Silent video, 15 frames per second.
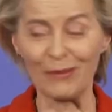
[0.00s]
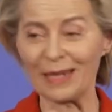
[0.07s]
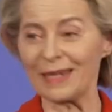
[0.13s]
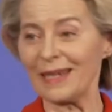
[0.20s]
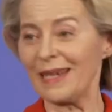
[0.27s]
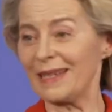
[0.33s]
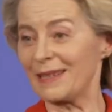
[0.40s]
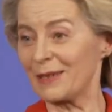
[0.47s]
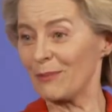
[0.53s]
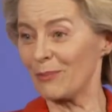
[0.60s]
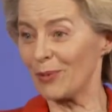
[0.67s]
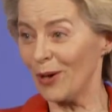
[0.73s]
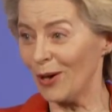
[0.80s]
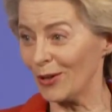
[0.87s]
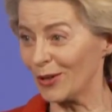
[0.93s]
but it's a
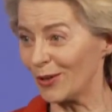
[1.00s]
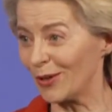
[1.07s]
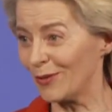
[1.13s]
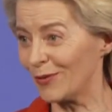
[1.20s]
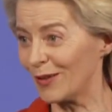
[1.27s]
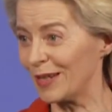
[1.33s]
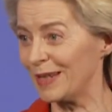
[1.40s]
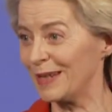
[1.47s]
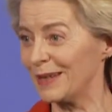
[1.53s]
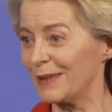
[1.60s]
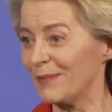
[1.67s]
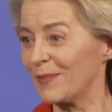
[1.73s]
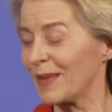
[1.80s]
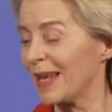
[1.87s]
broader offer here.